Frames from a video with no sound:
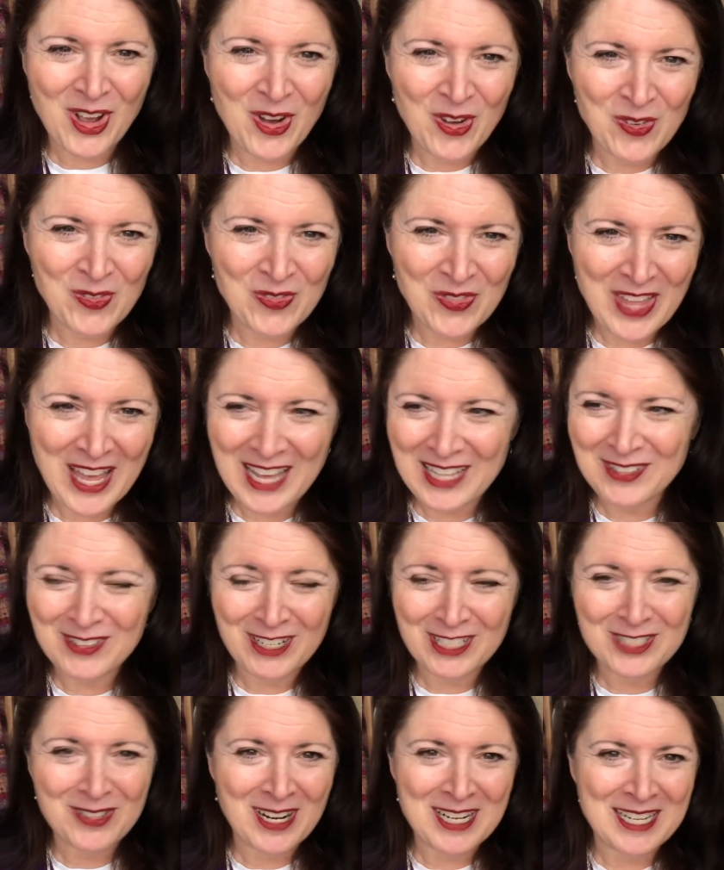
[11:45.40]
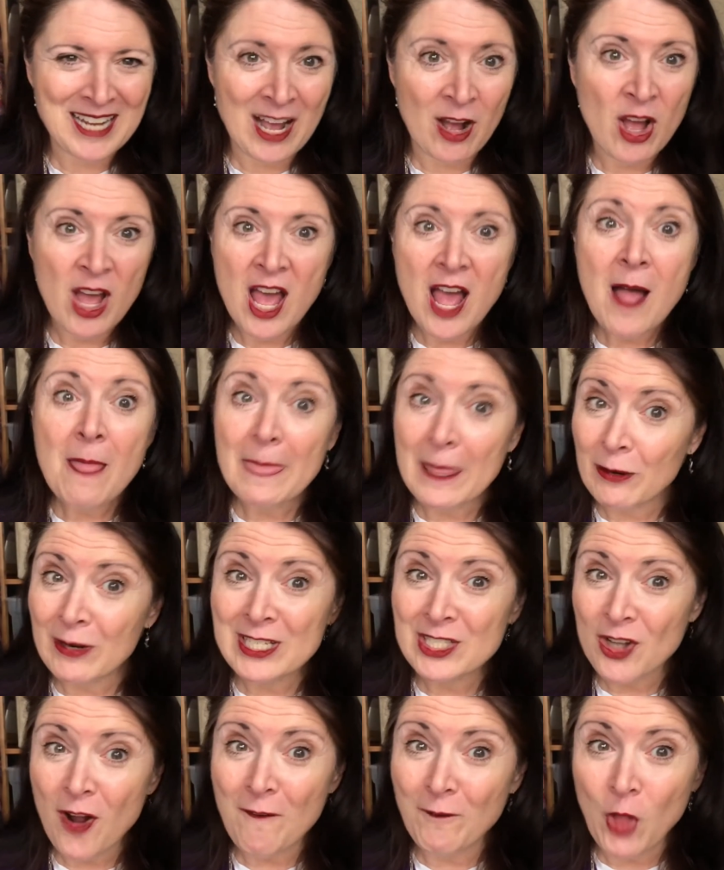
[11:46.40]
so, because right now,
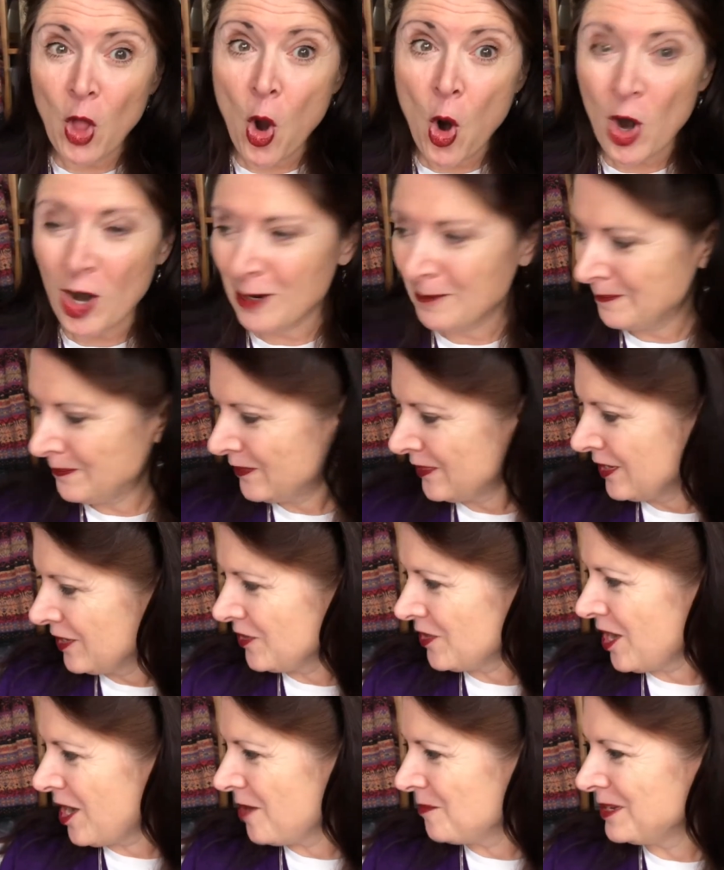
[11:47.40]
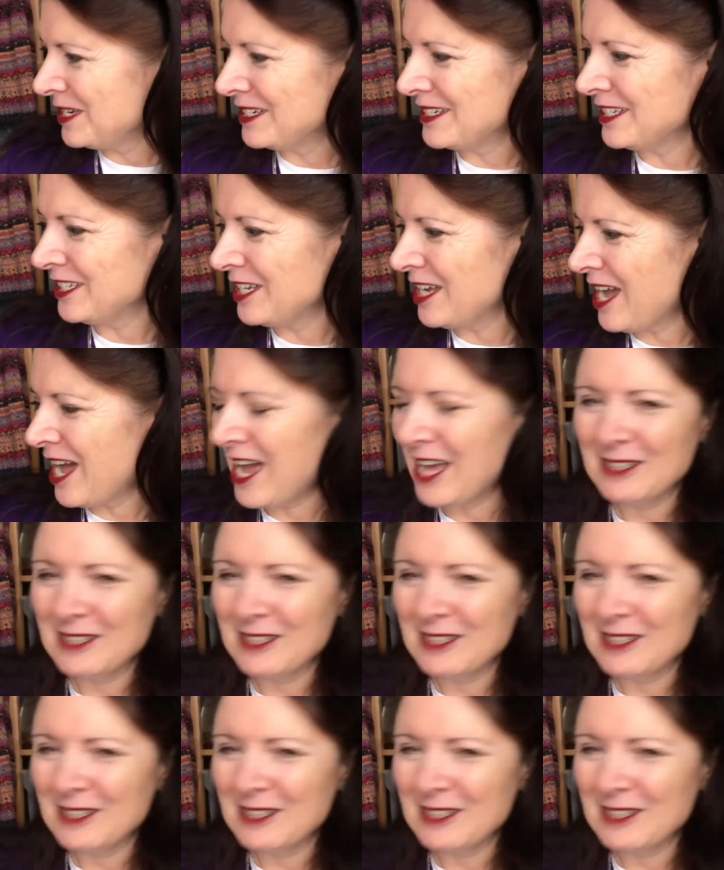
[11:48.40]
there is no floor. I mean,